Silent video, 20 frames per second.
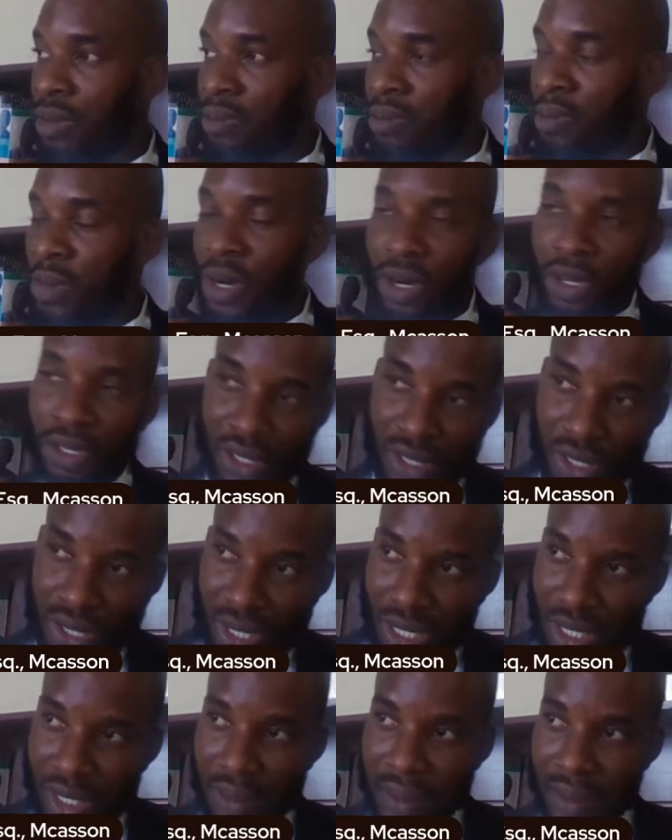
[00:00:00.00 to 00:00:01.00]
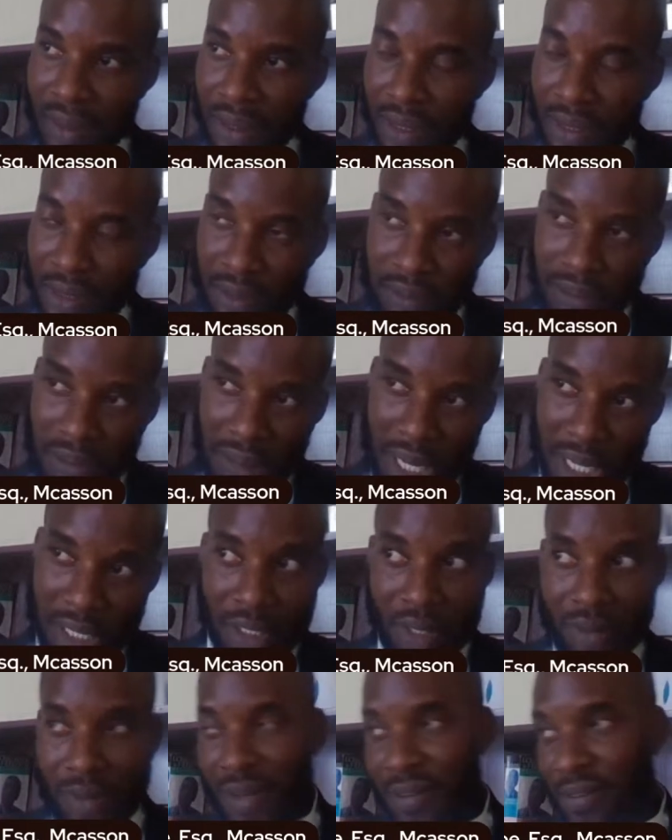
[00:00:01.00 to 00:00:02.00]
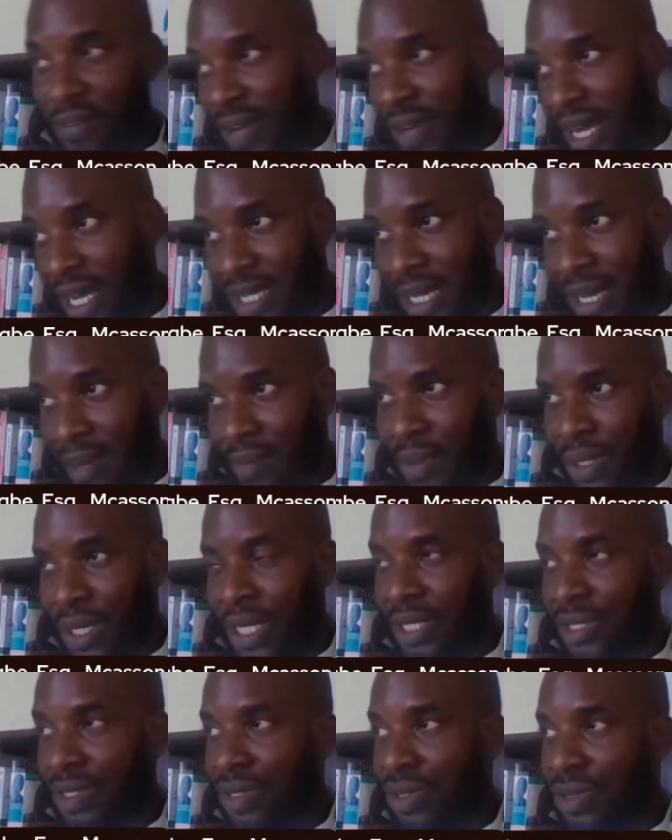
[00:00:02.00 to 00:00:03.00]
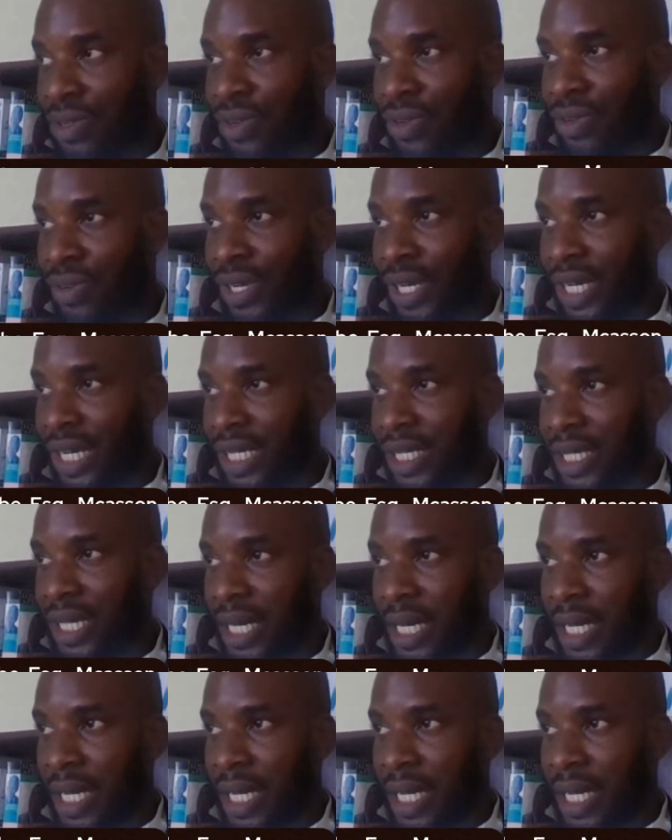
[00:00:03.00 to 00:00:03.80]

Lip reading: mosque and some affairs are beginning to create